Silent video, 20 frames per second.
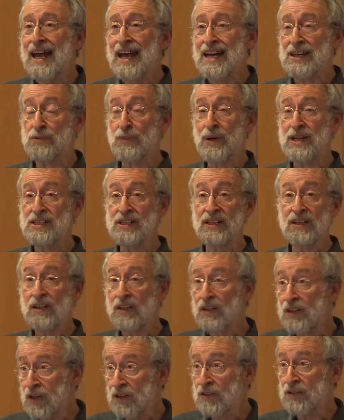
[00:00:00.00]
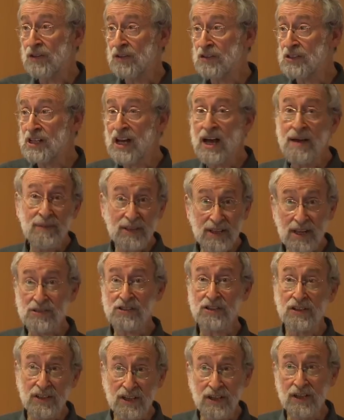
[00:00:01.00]
it's waiting a long, long time, and that's
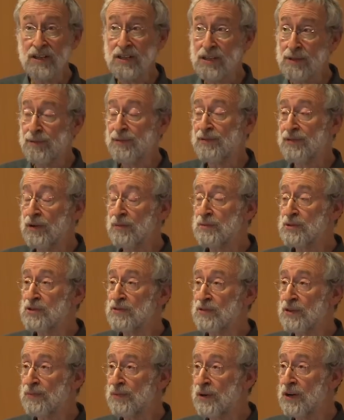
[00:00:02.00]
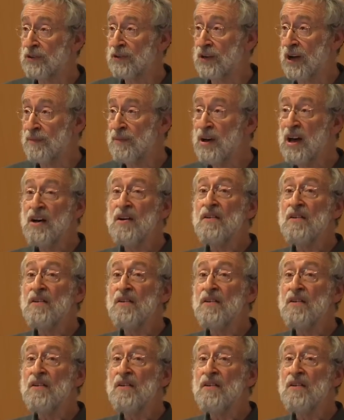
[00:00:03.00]
going to hurt the performance of your program